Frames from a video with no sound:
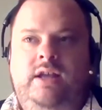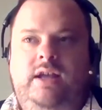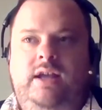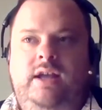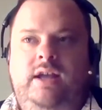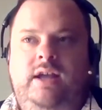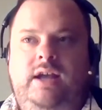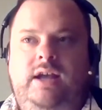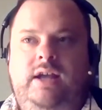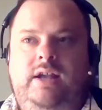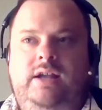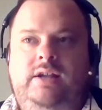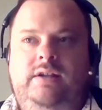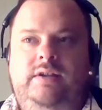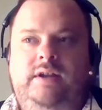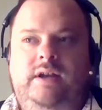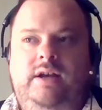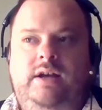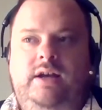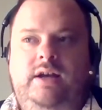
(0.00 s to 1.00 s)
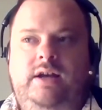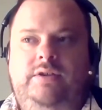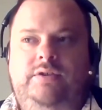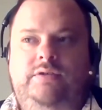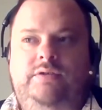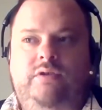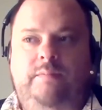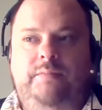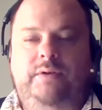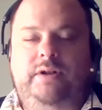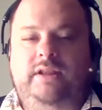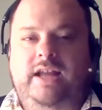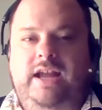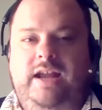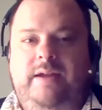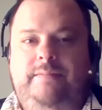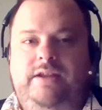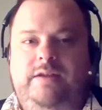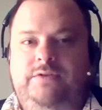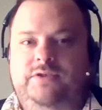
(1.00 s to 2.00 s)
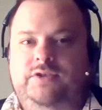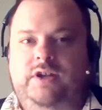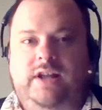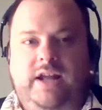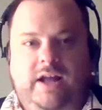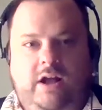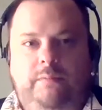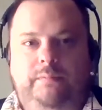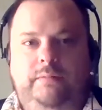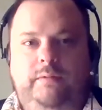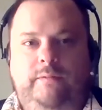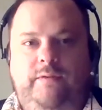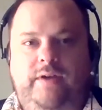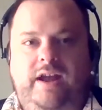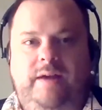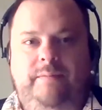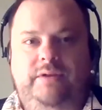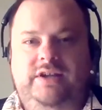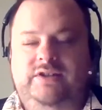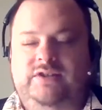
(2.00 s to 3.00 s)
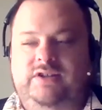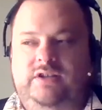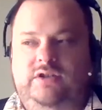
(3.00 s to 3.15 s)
And Trump claimed he was going to help the families.